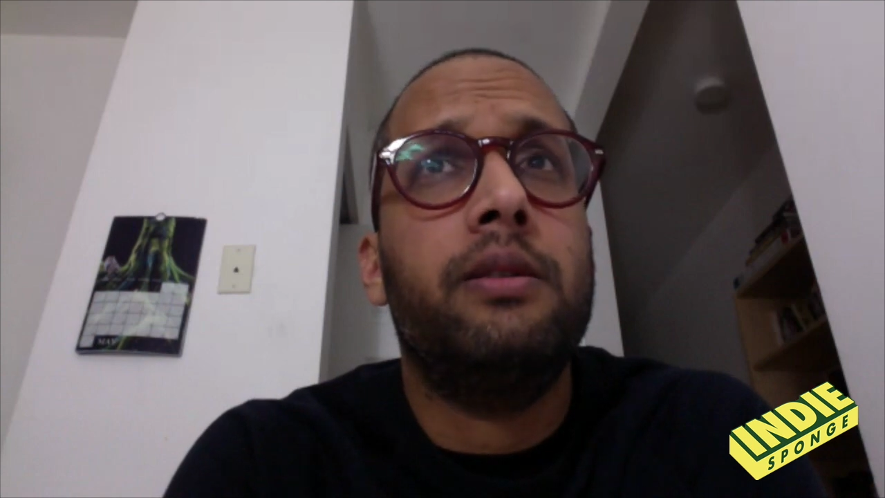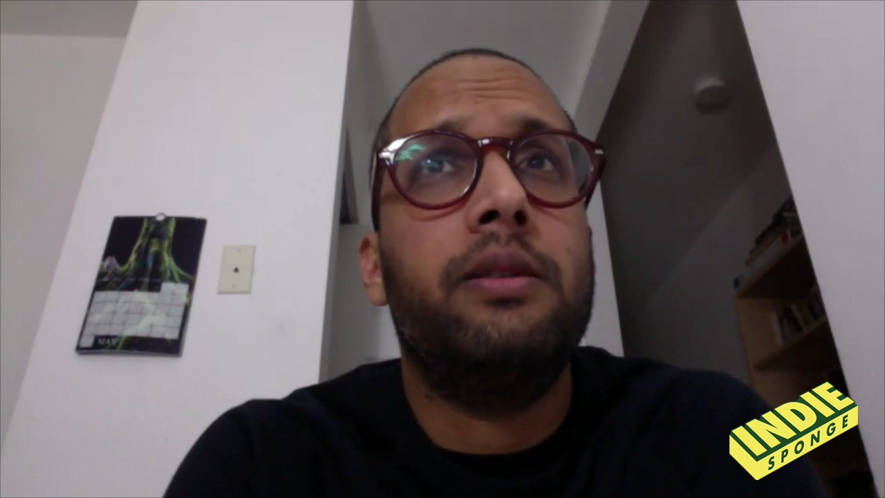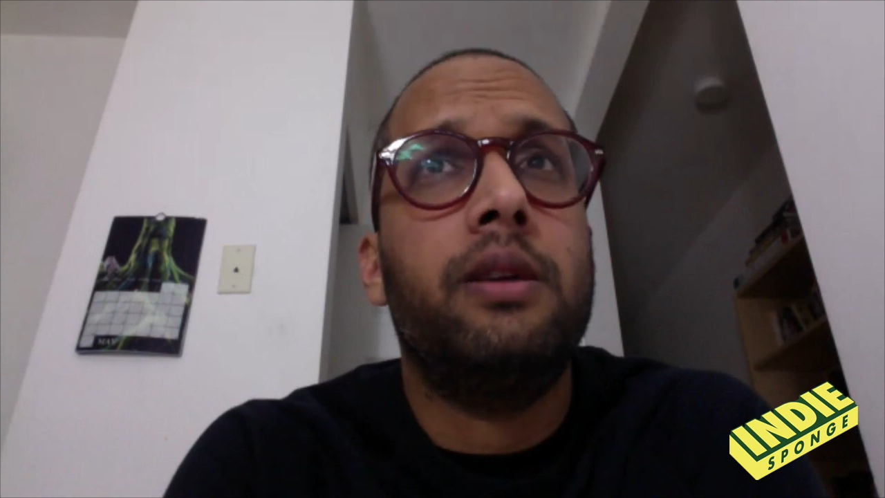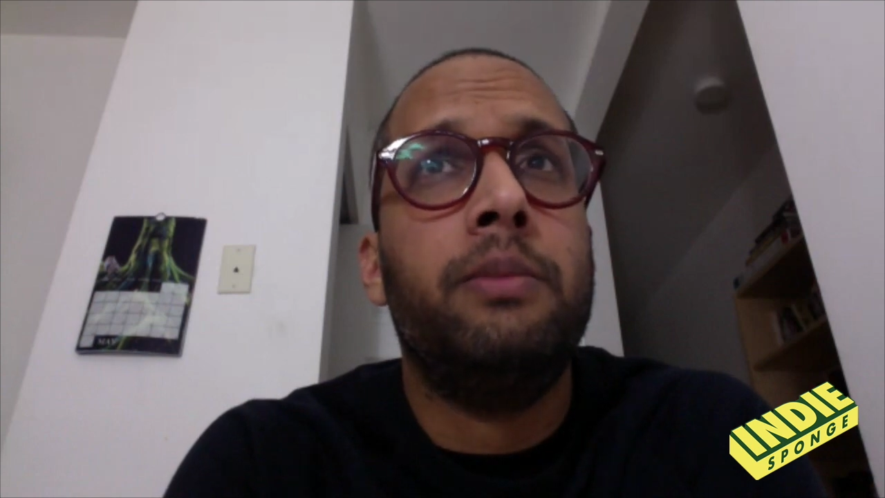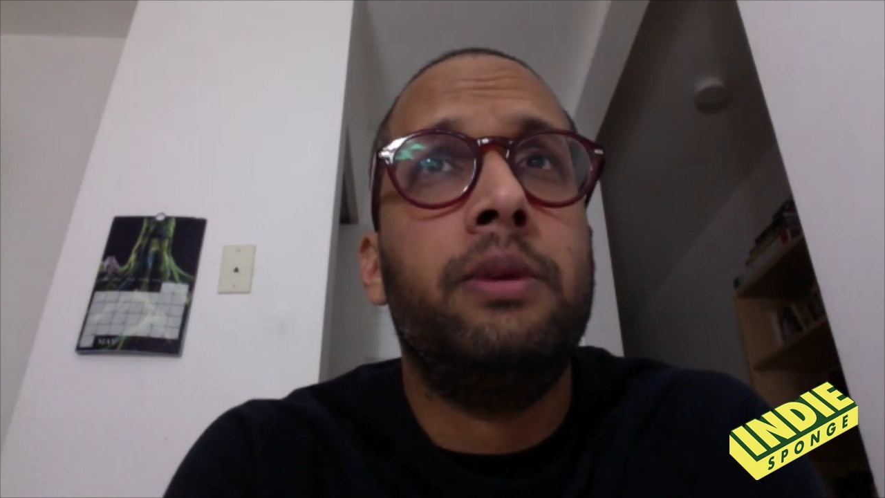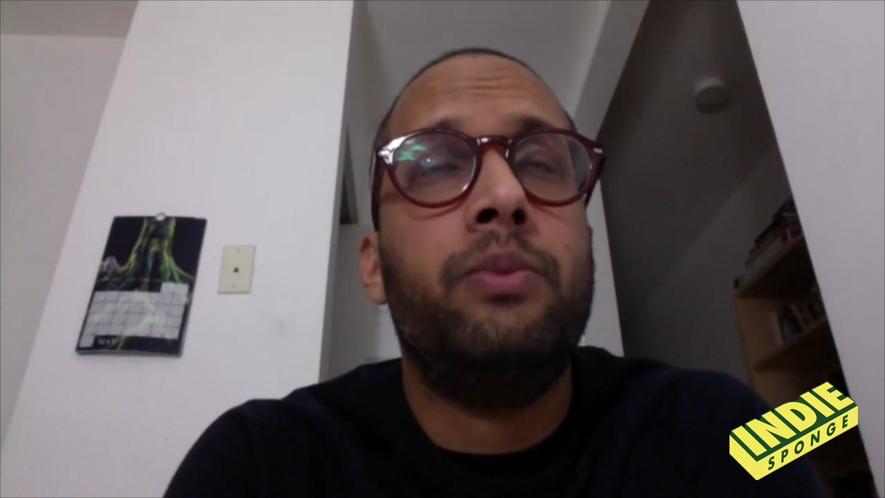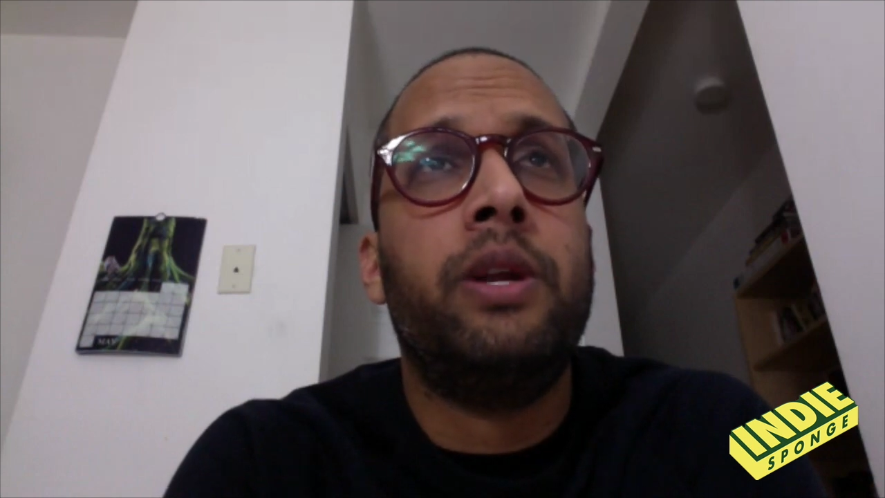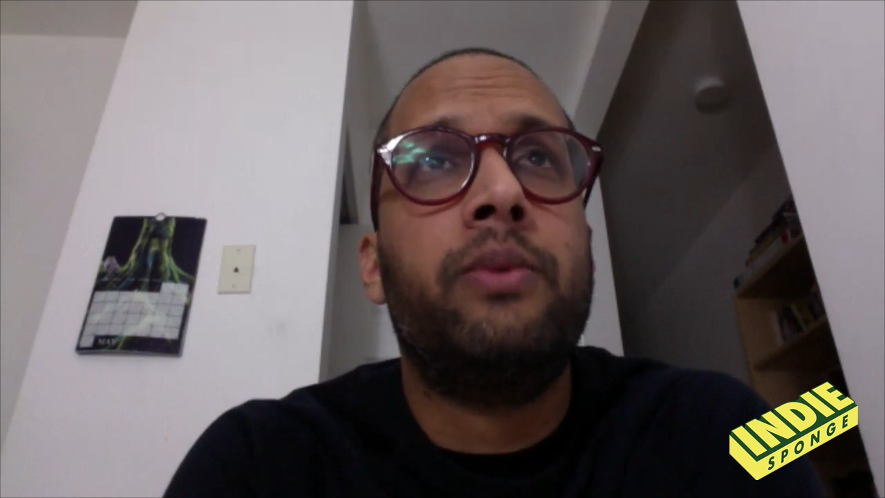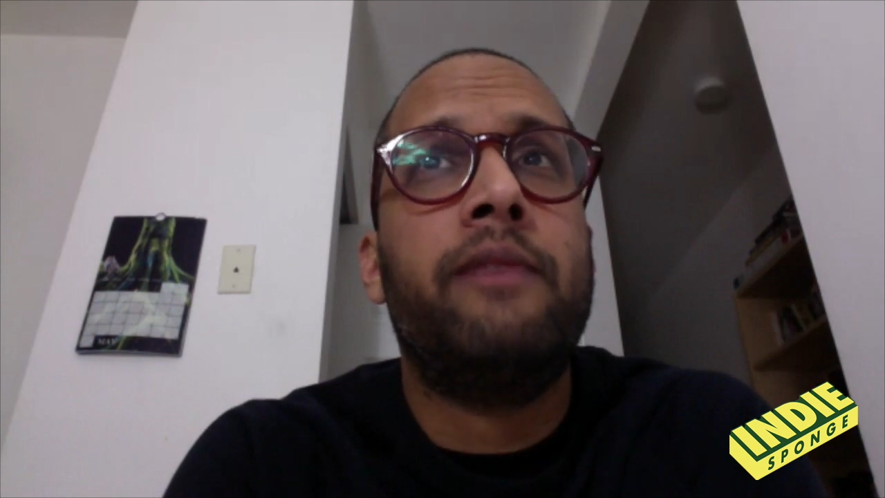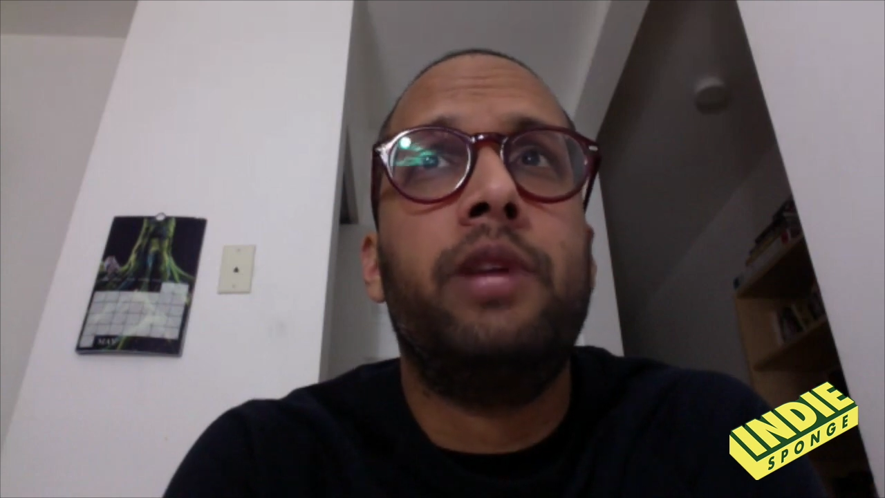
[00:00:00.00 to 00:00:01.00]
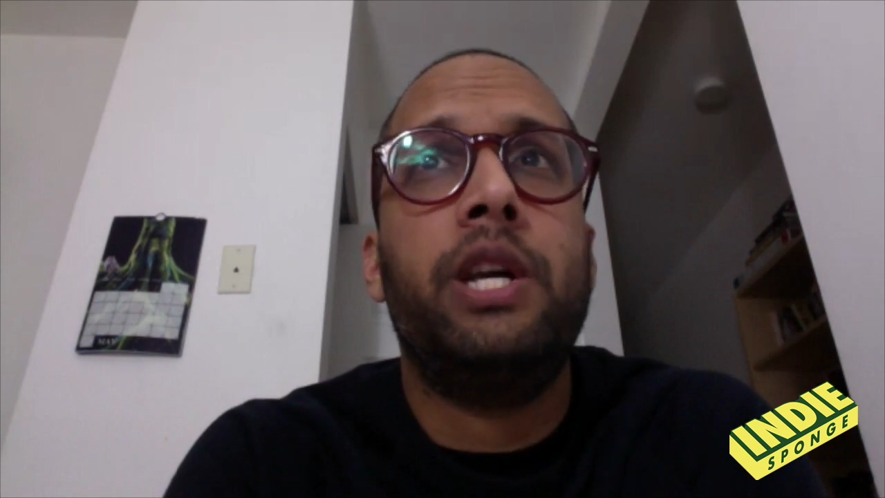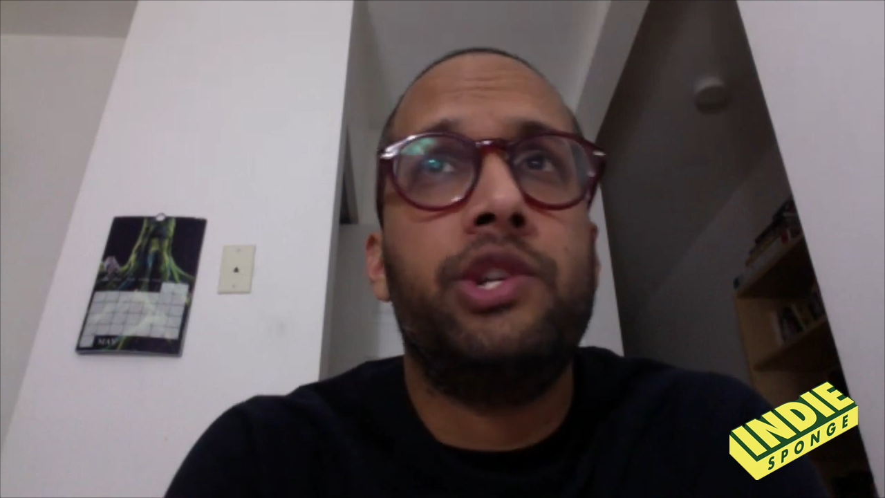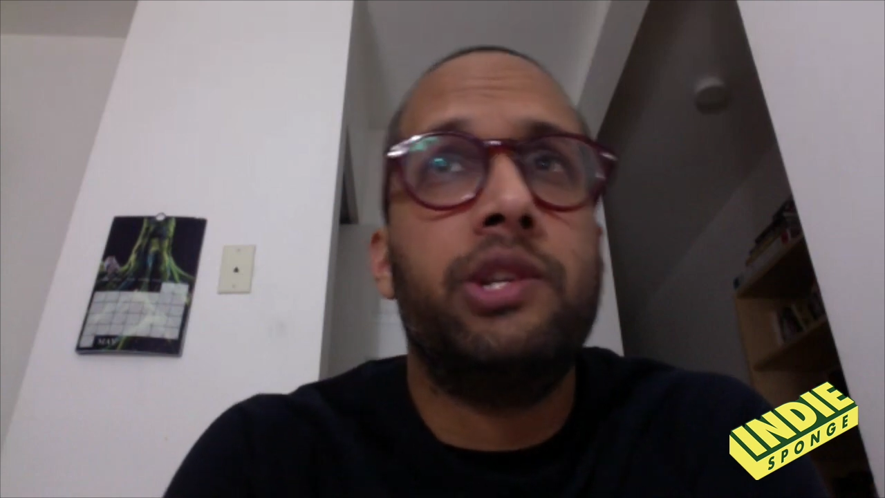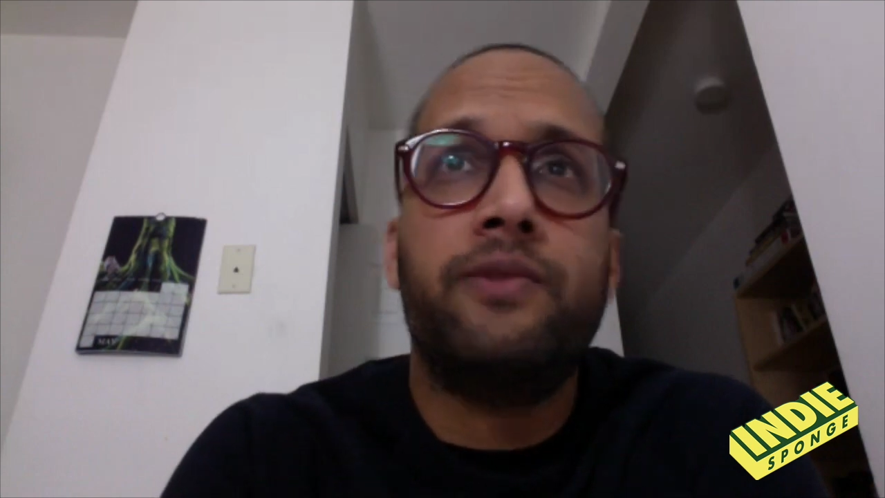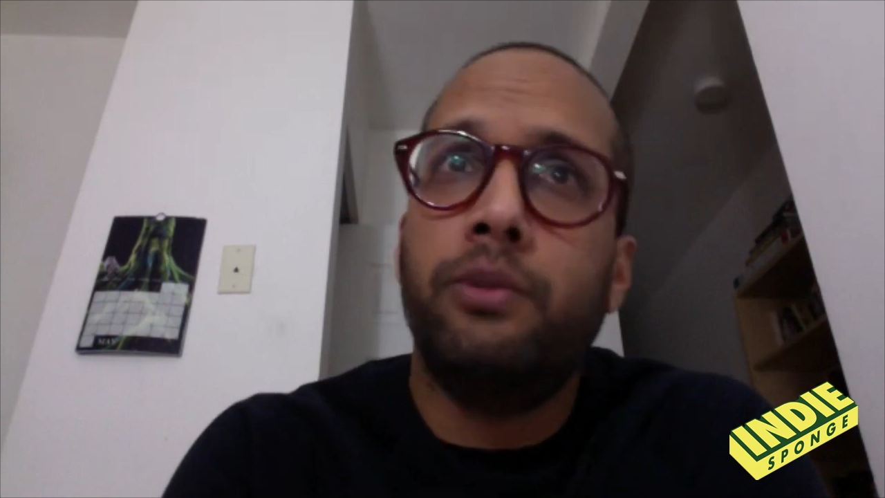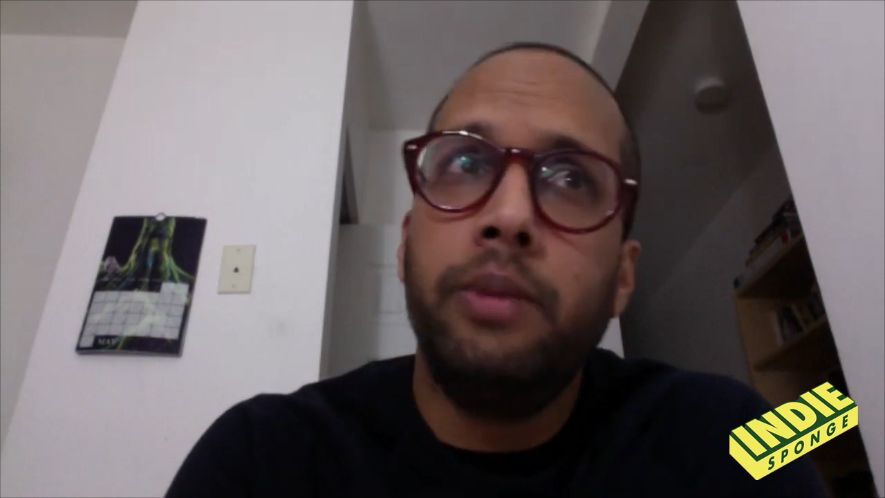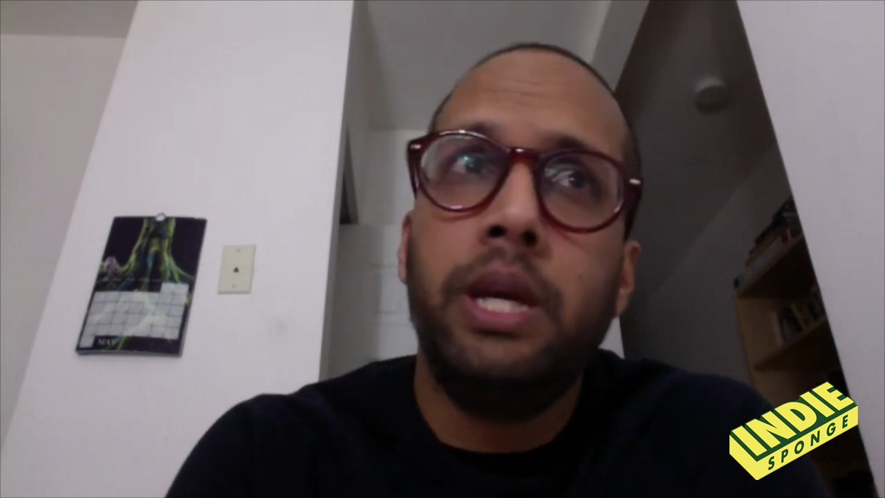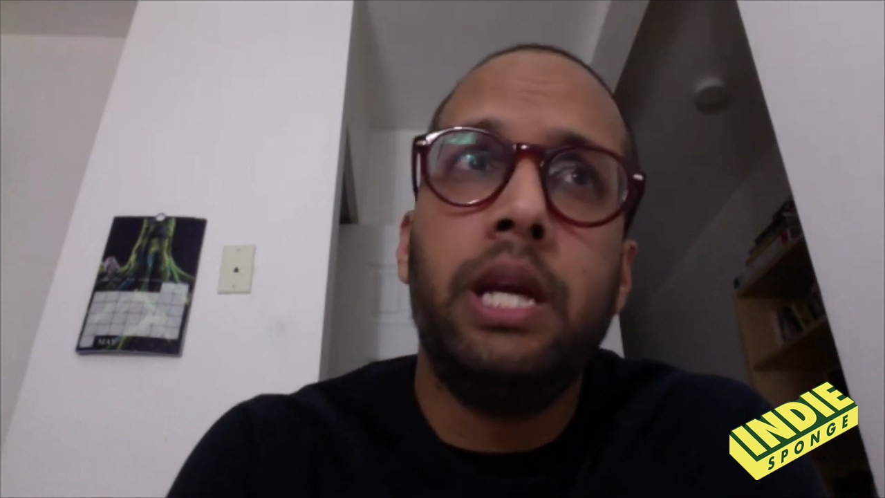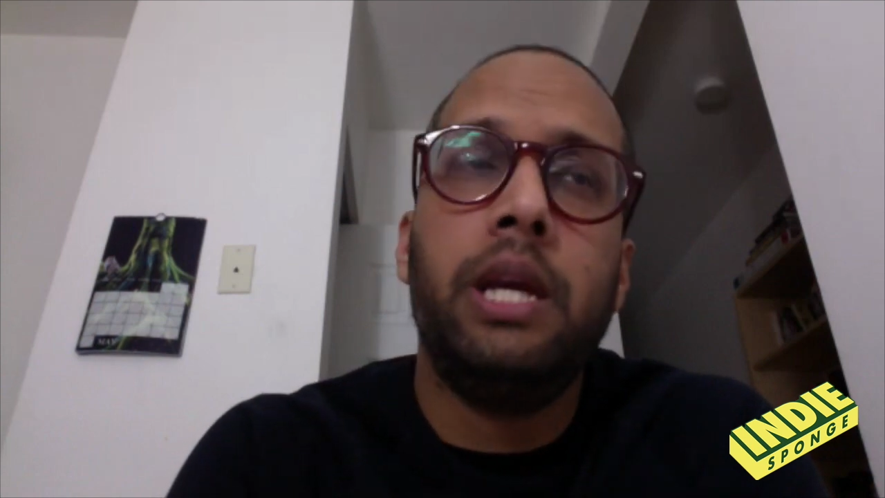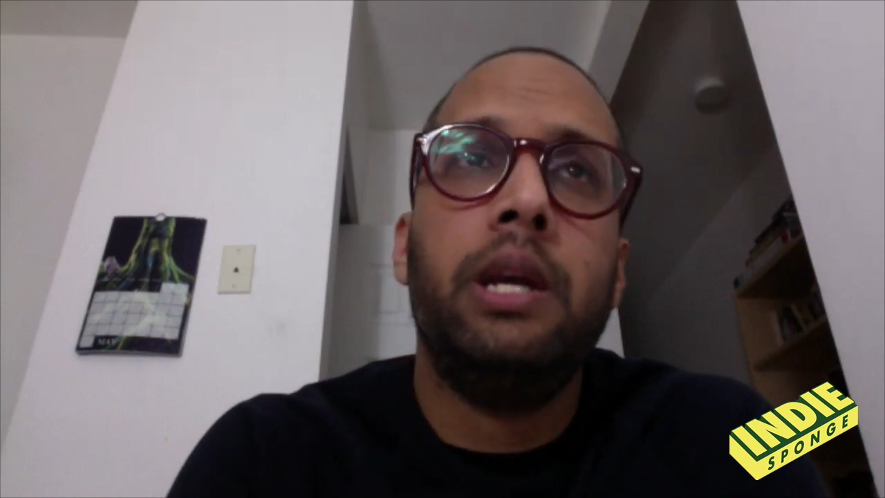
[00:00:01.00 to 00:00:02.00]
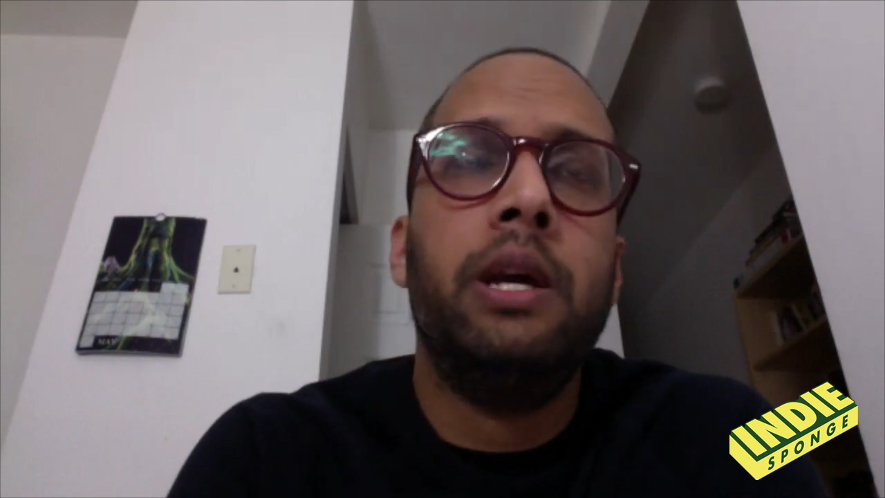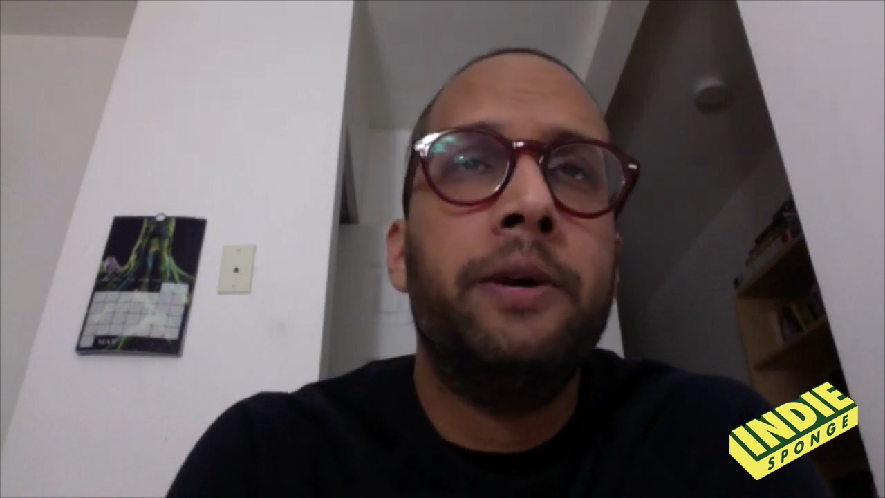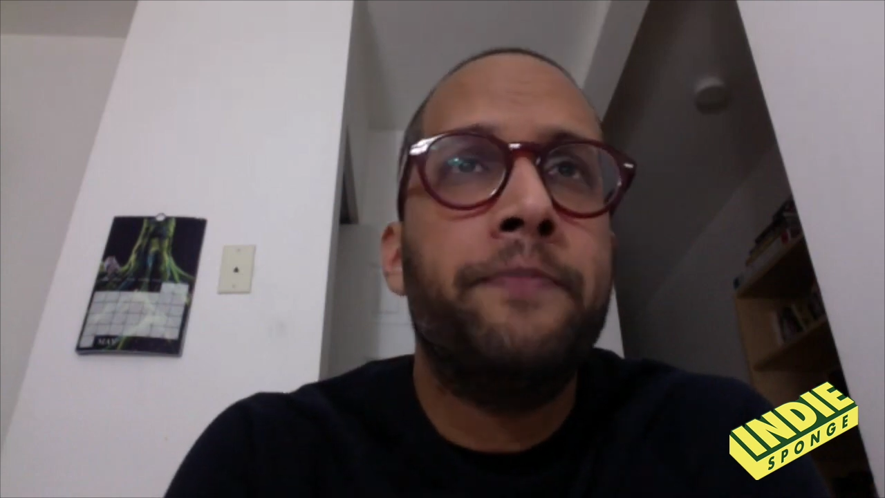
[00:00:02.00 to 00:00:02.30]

I mean, one of the revelations for me